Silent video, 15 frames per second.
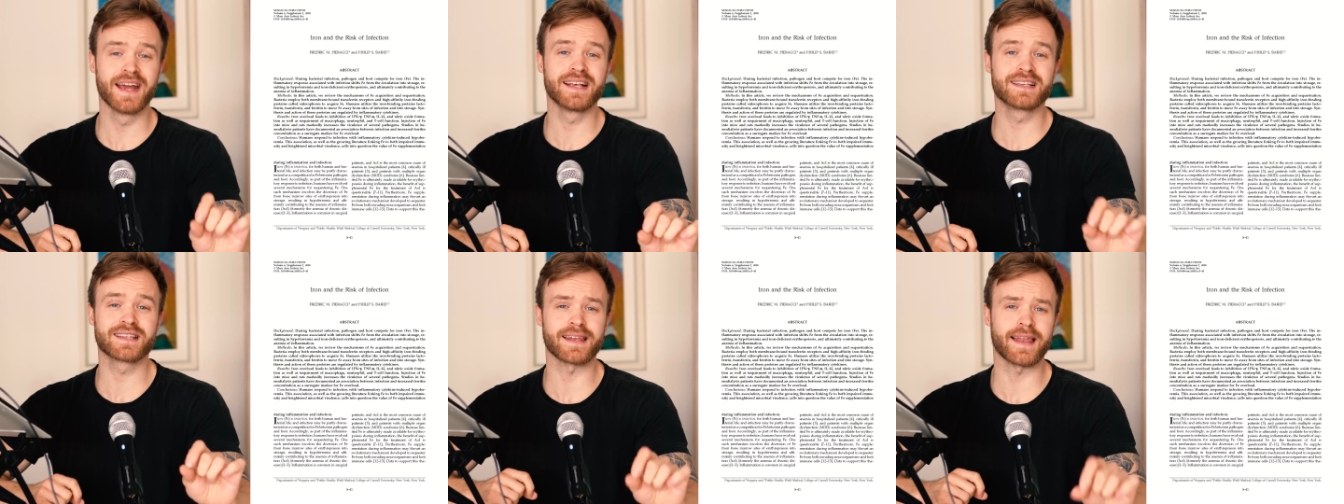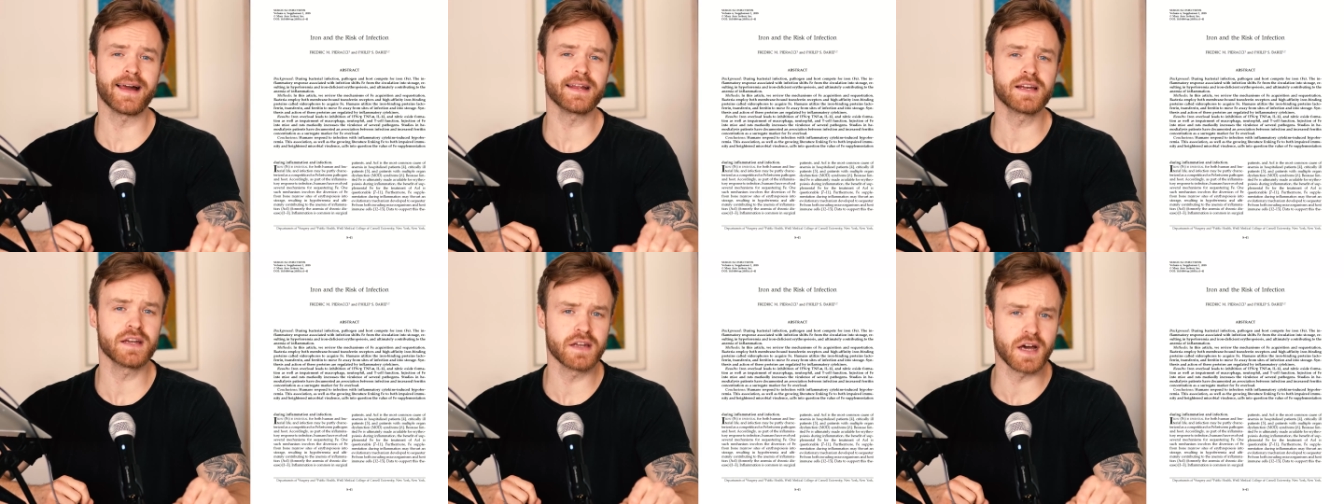is
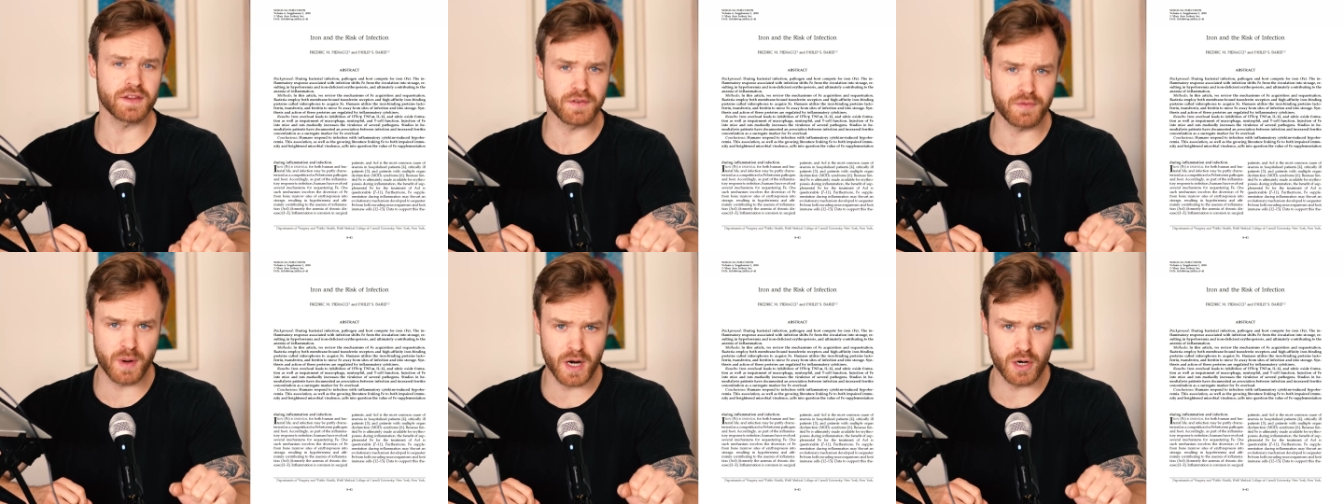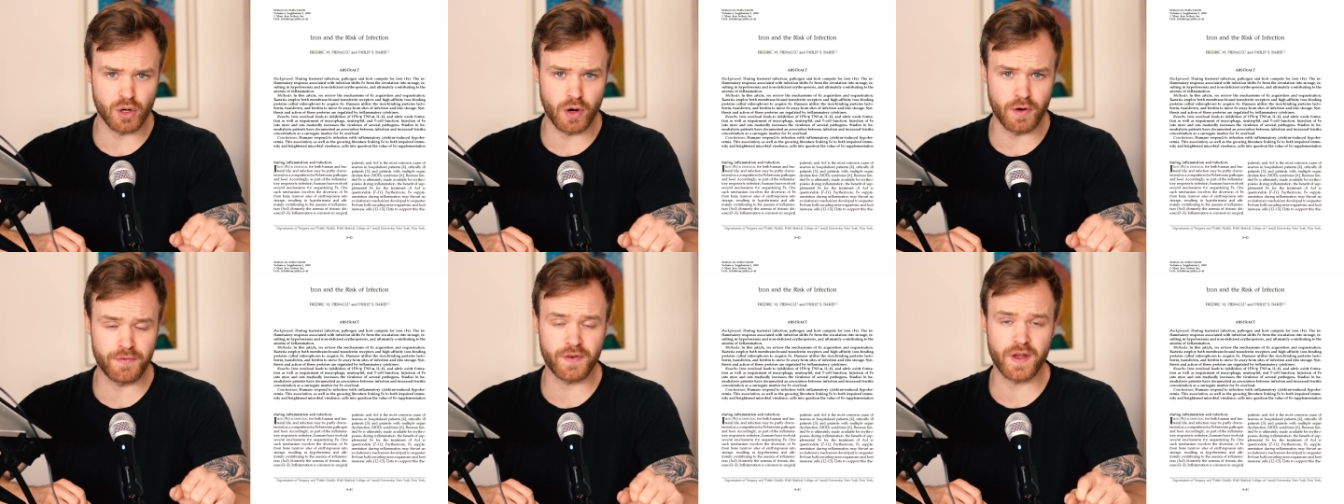likely not aware
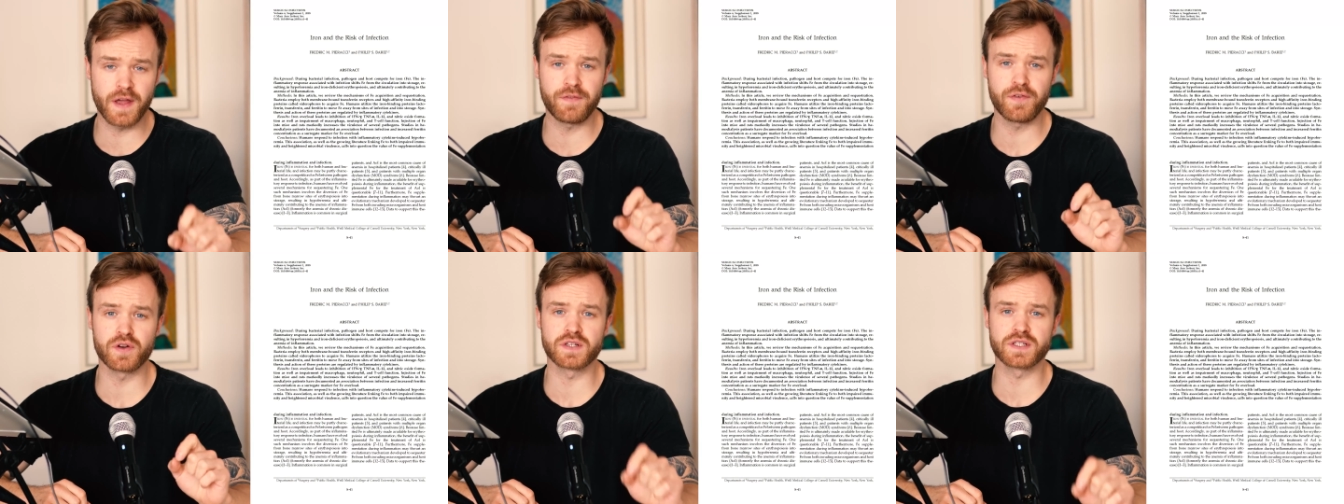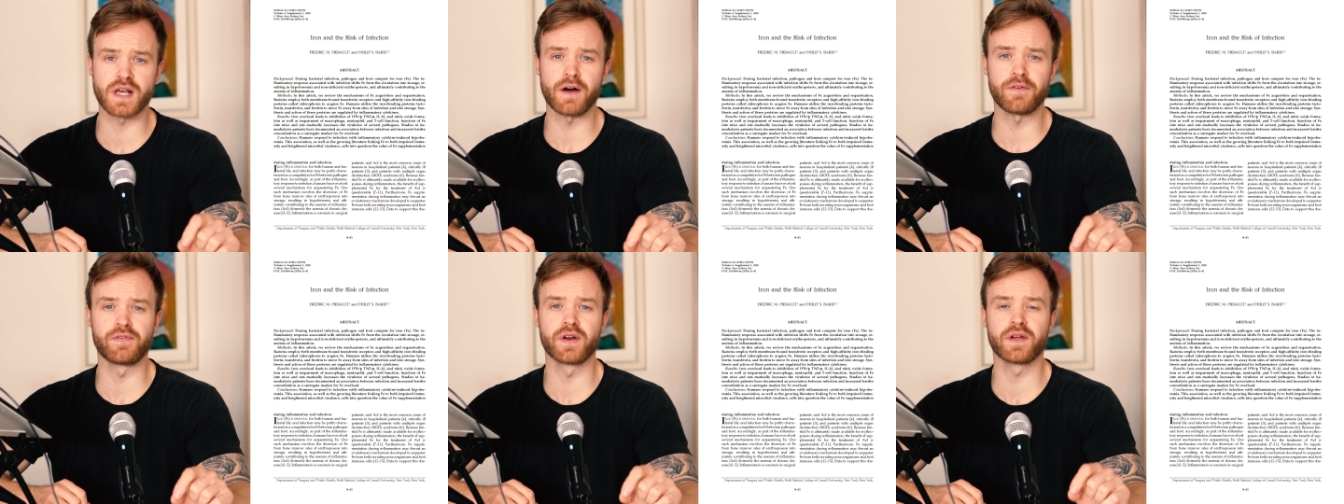of if you're
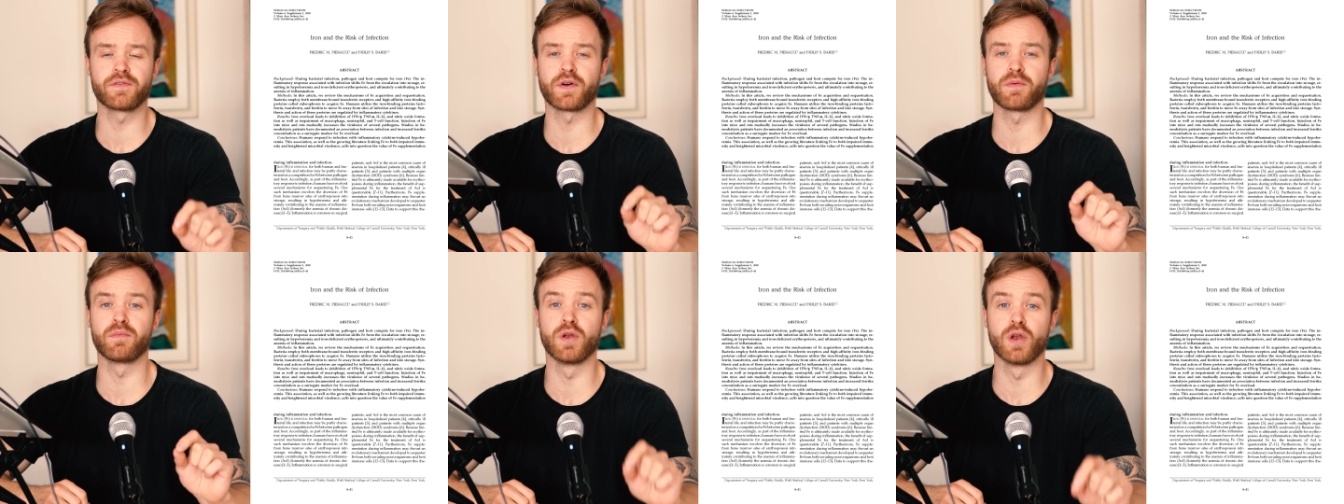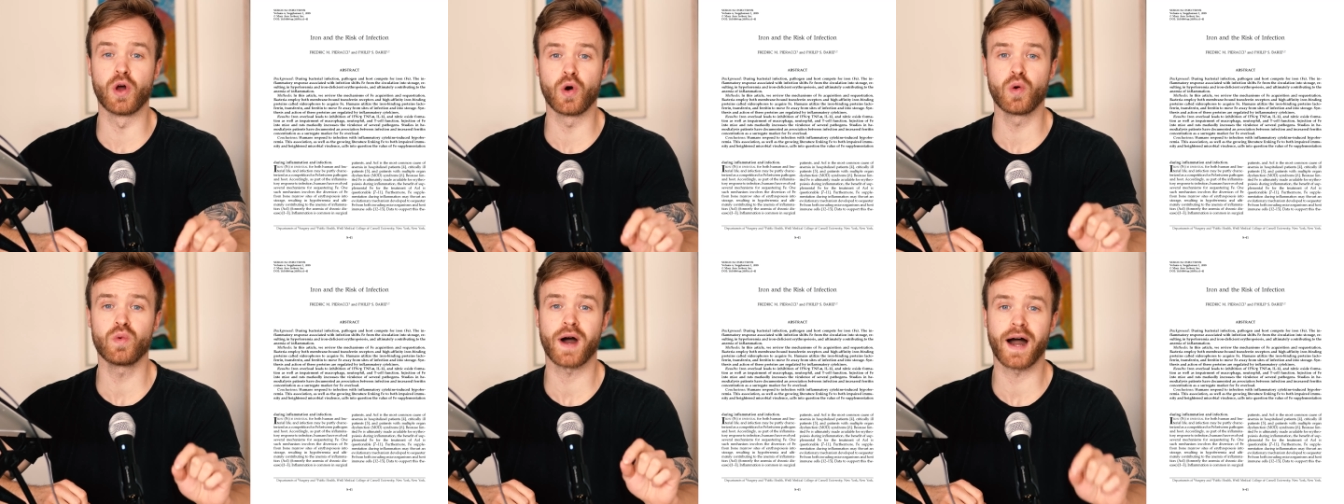suffering from
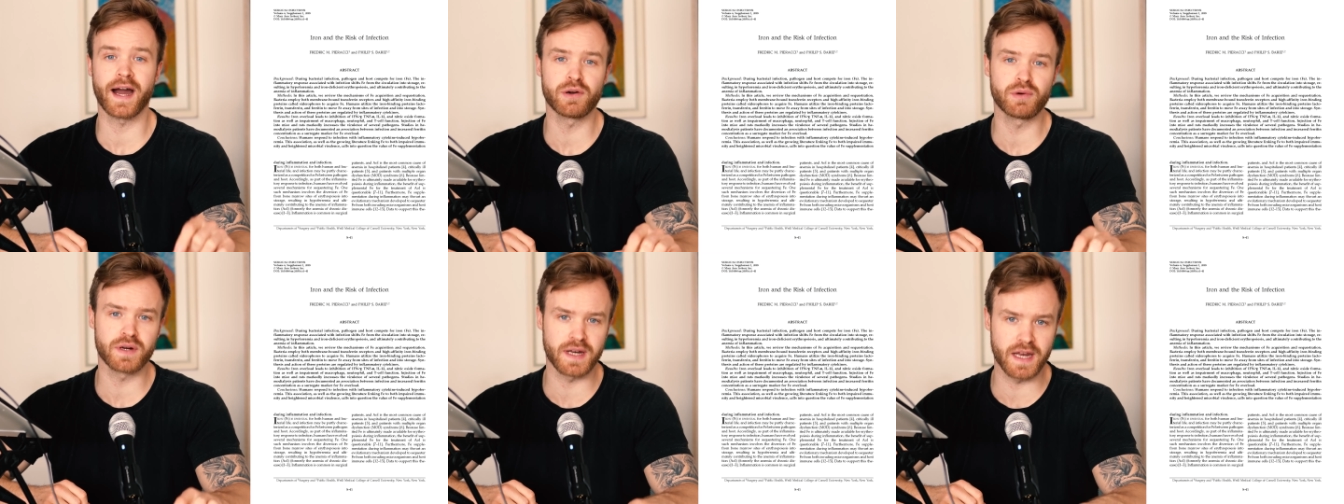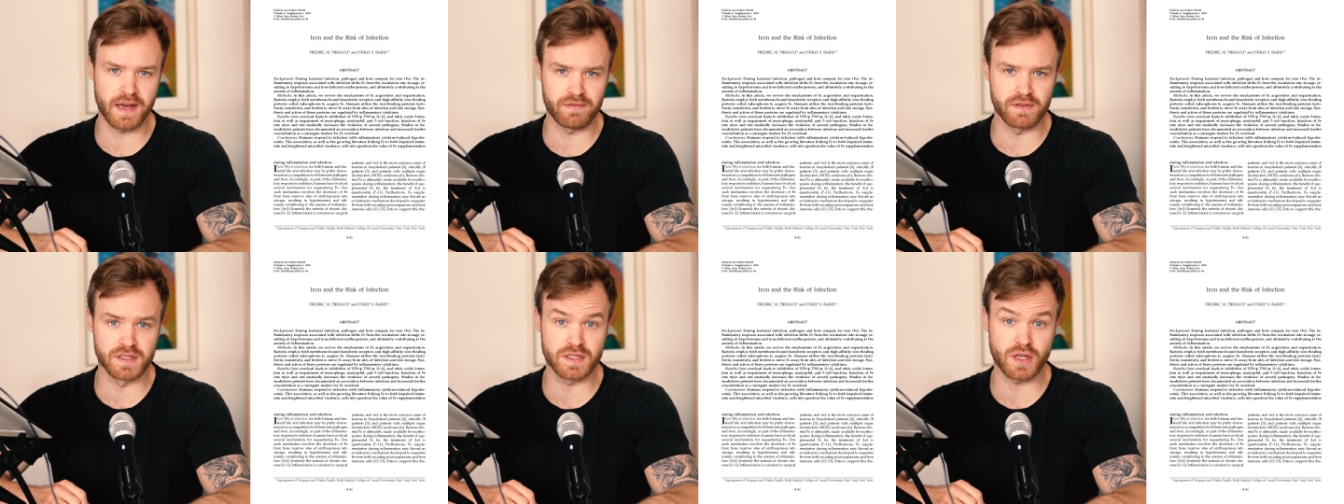low iron
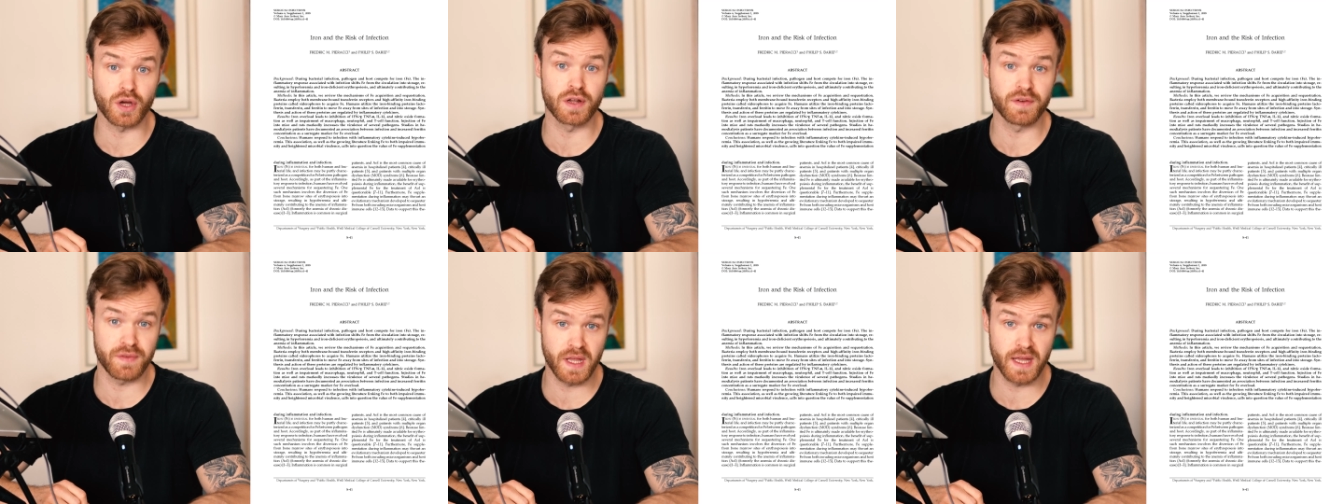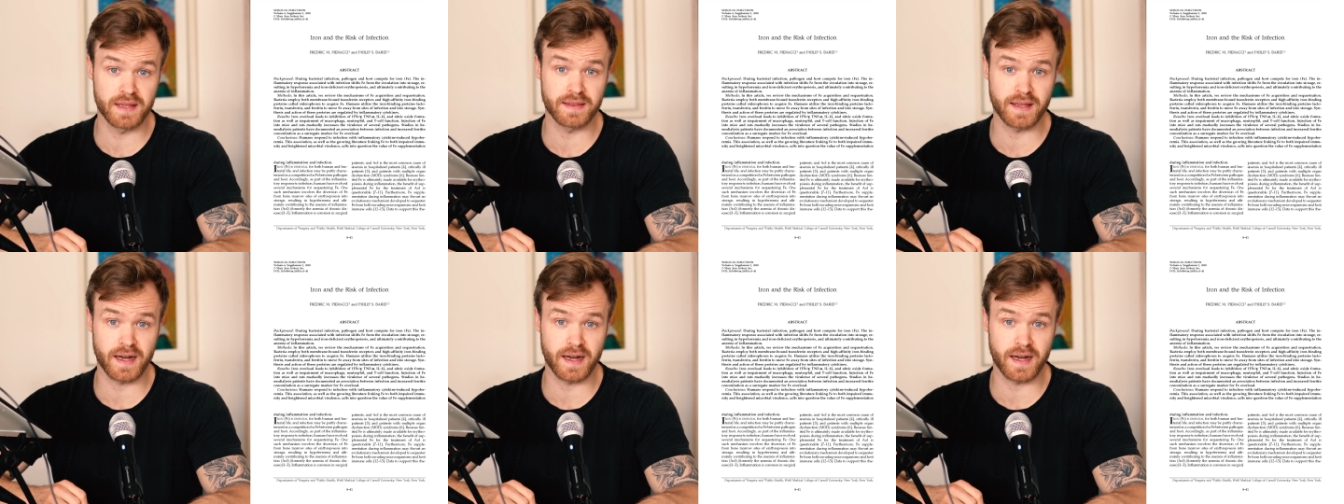levels on a vegan